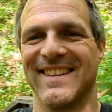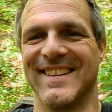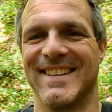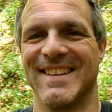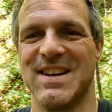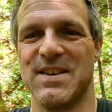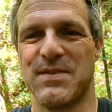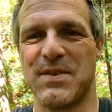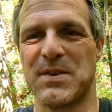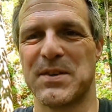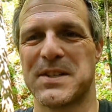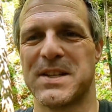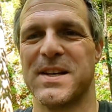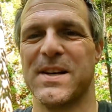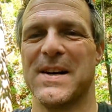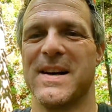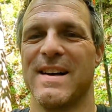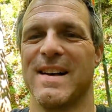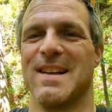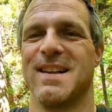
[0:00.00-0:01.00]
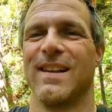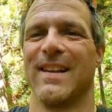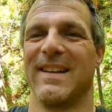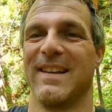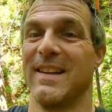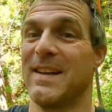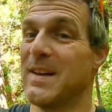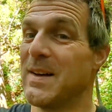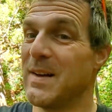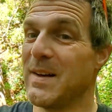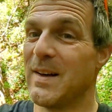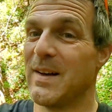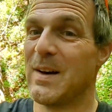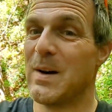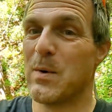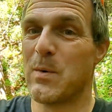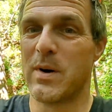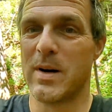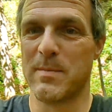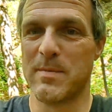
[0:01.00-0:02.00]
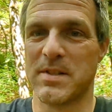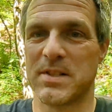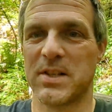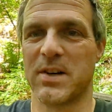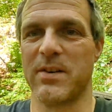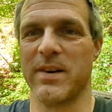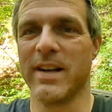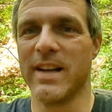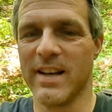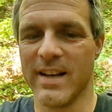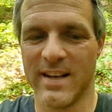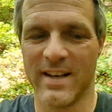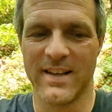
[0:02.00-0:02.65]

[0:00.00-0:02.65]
Hey folks, we're in Missouri,